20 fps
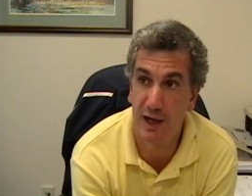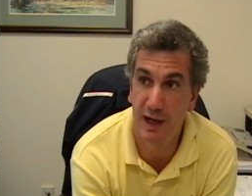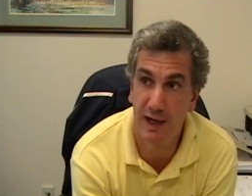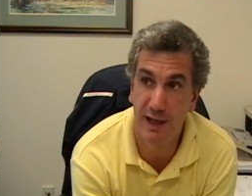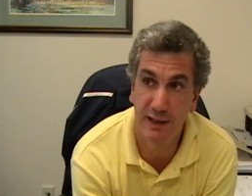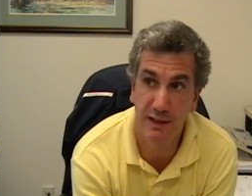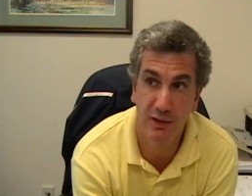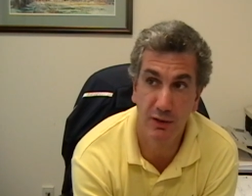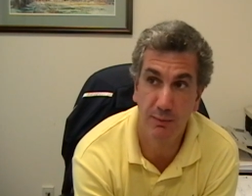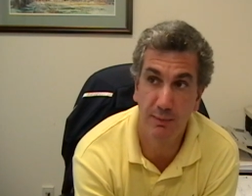
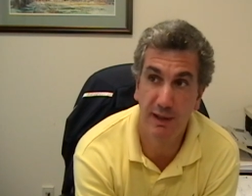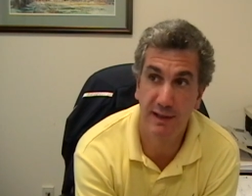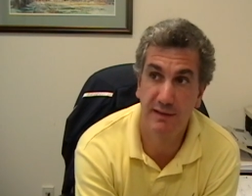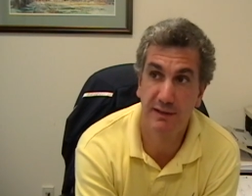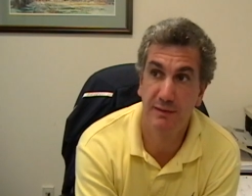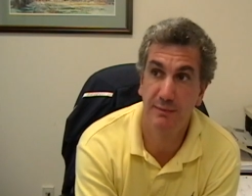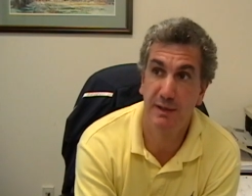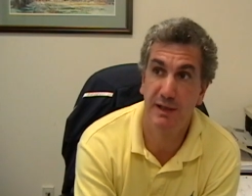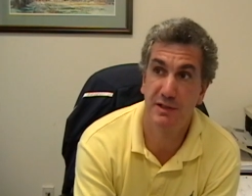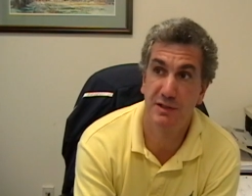Uh, you know,
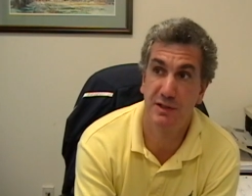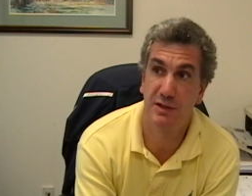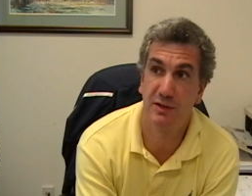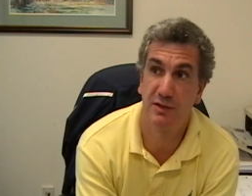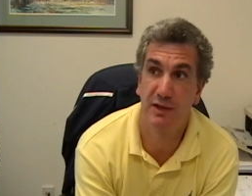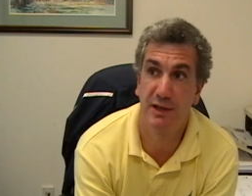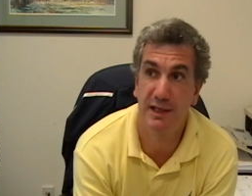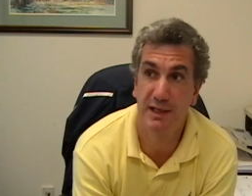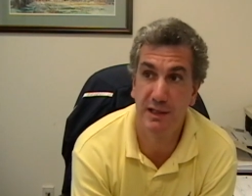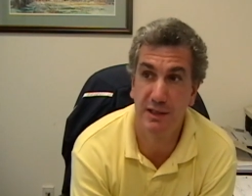Monty Meza
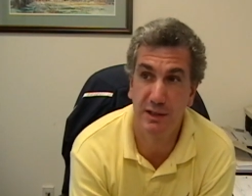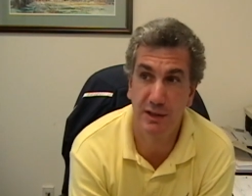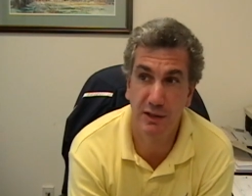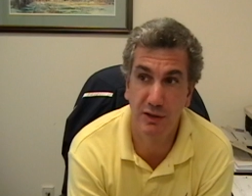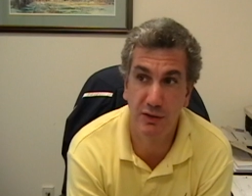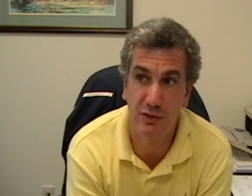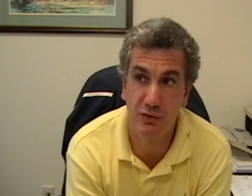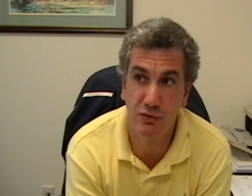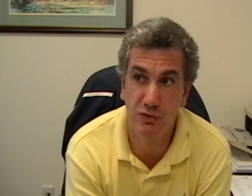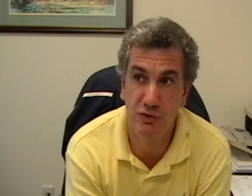
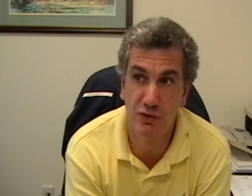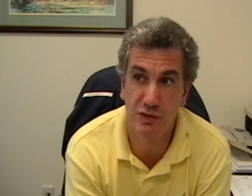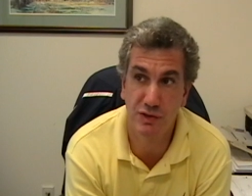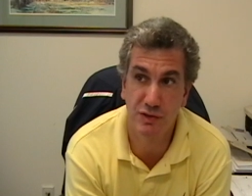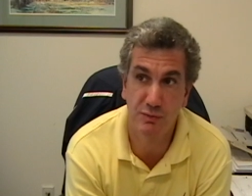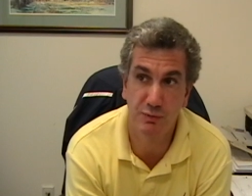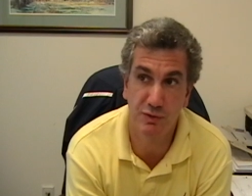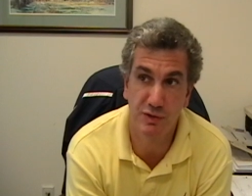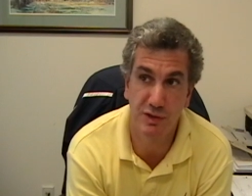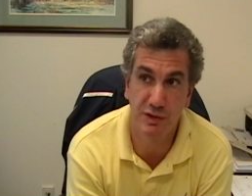Clay
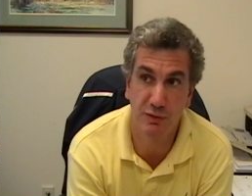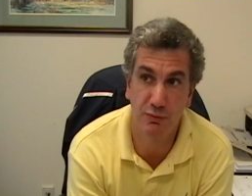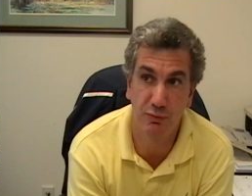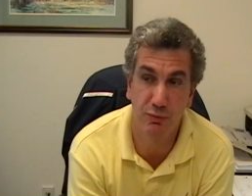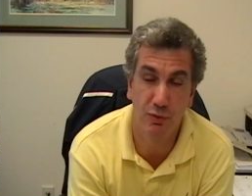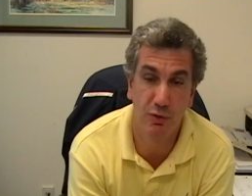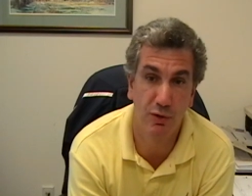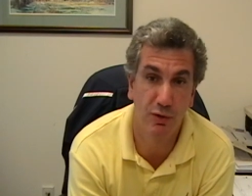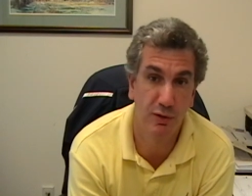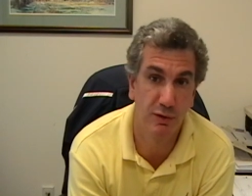just was in the
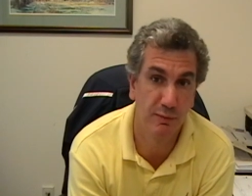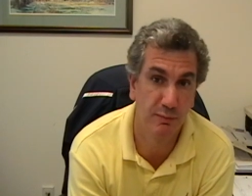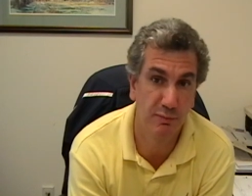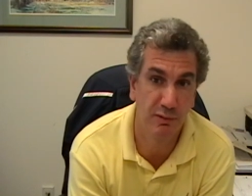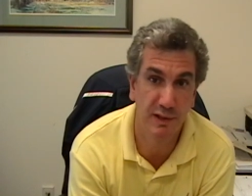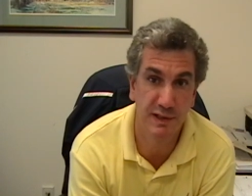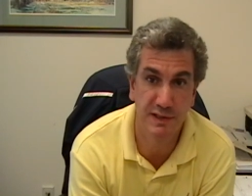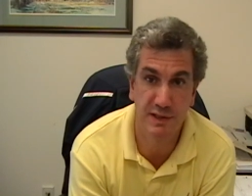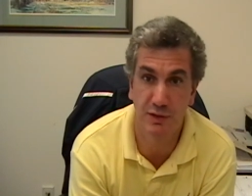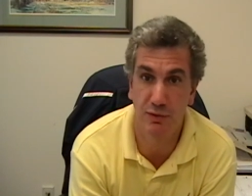wrong
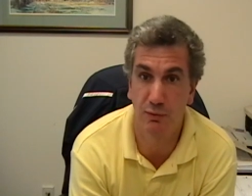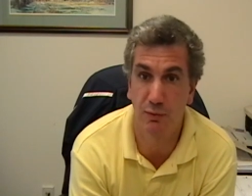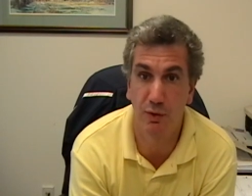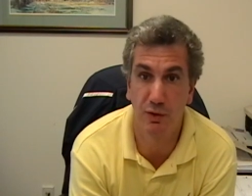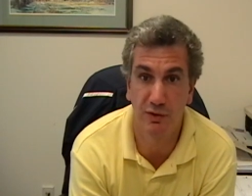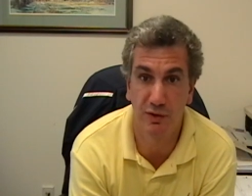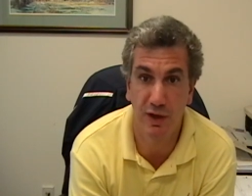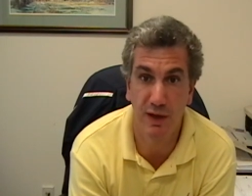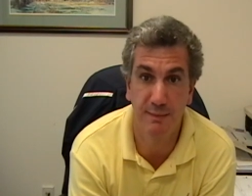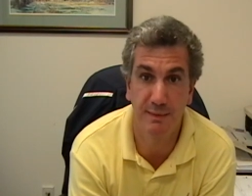place at the
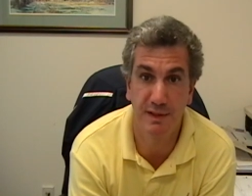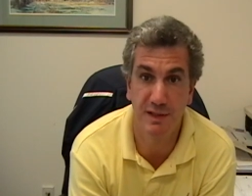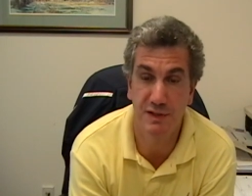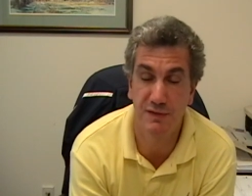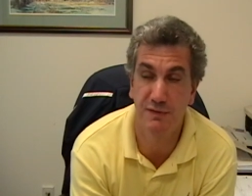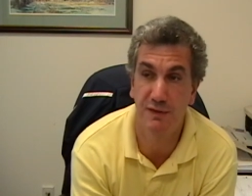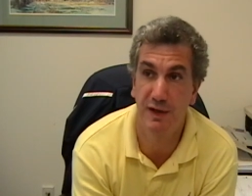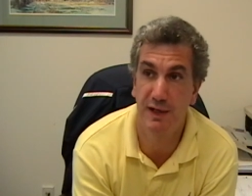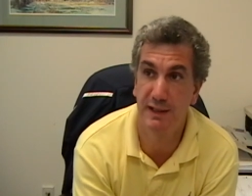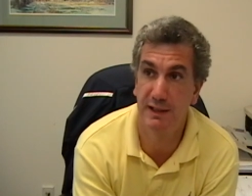wrong time in this
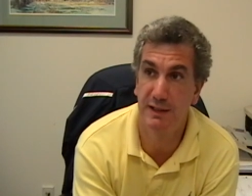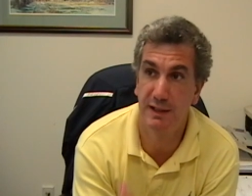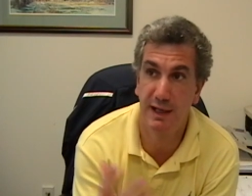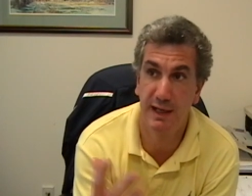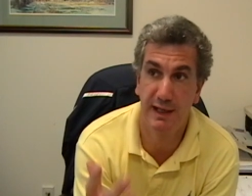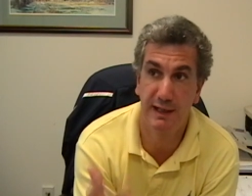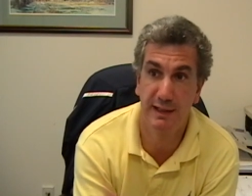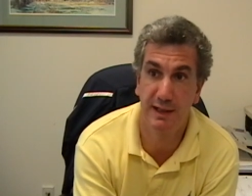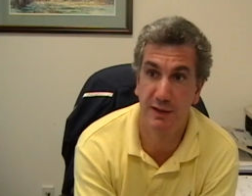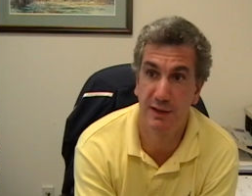fight,
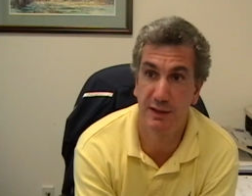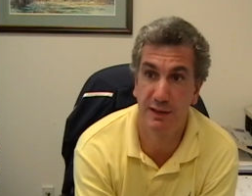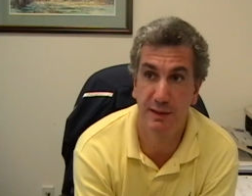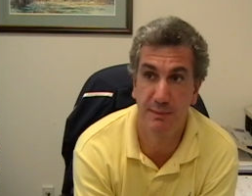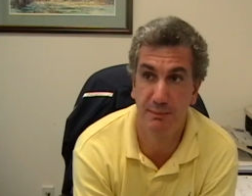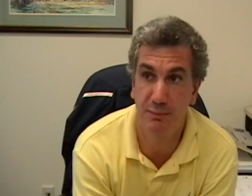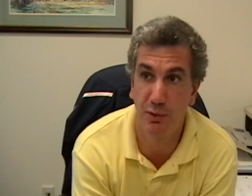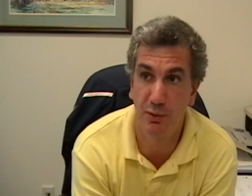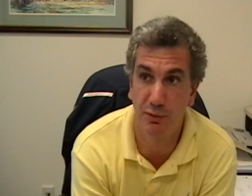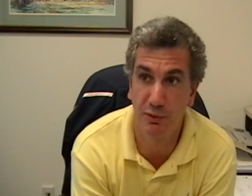and I think
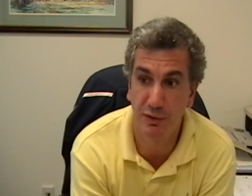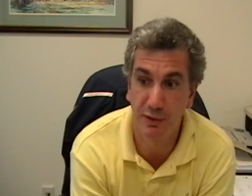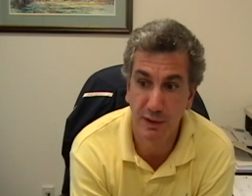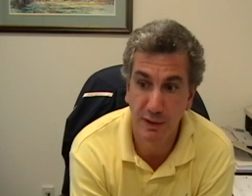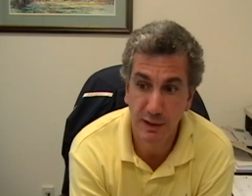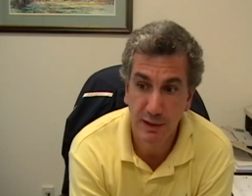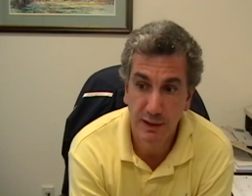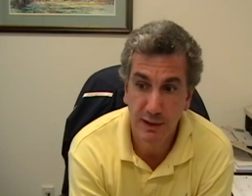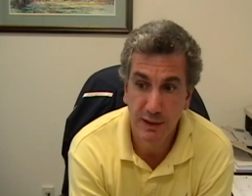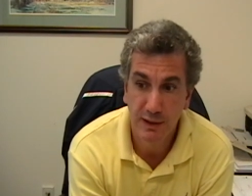that both
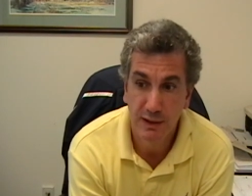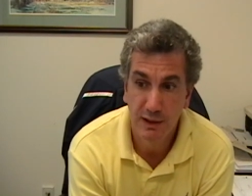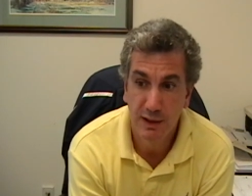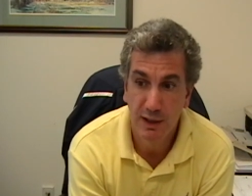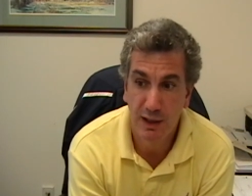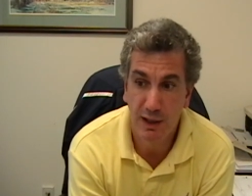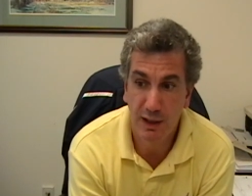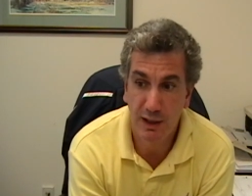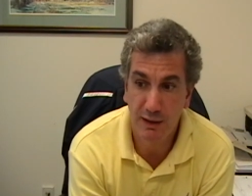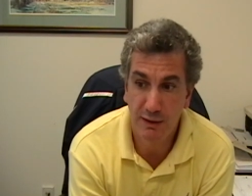
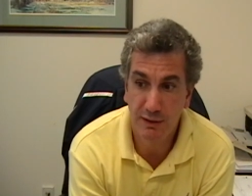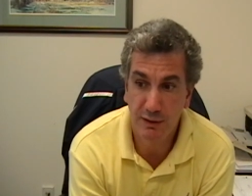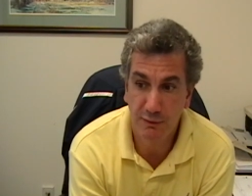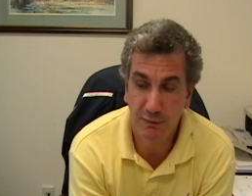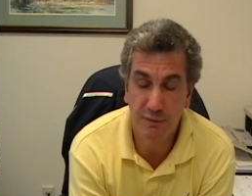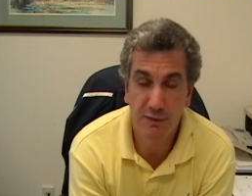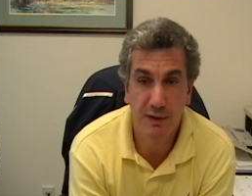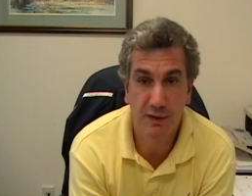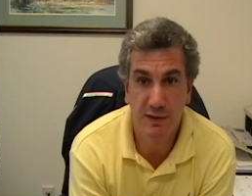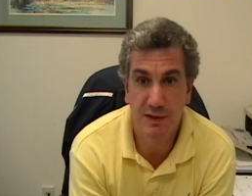uh, you know,
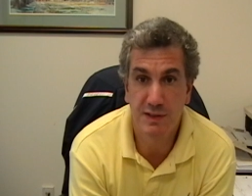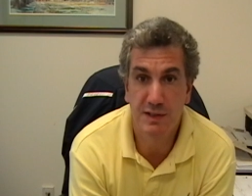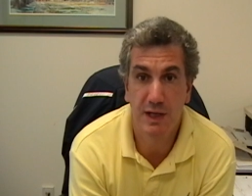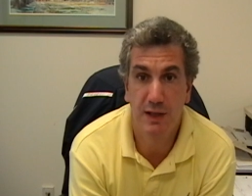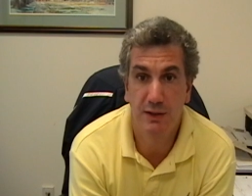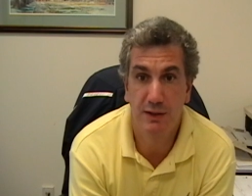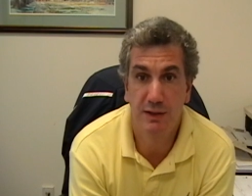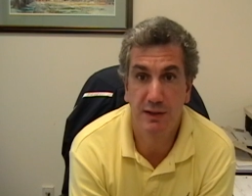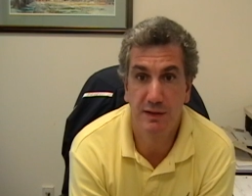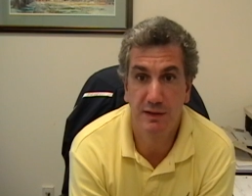fairly
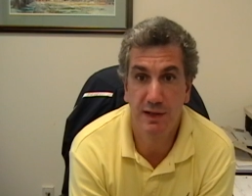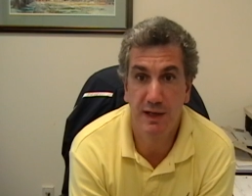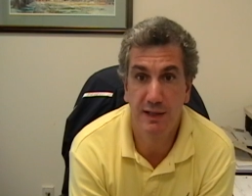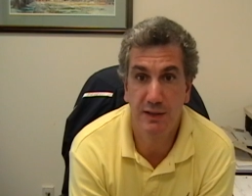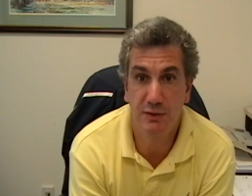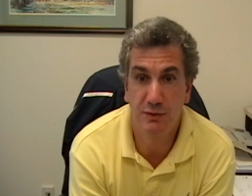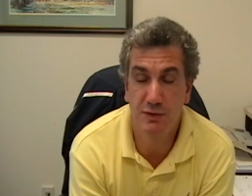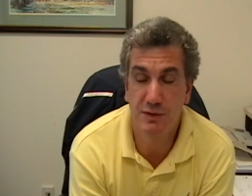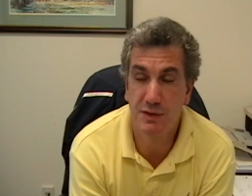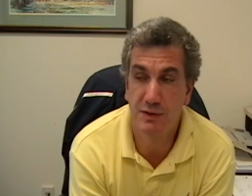solid contenders.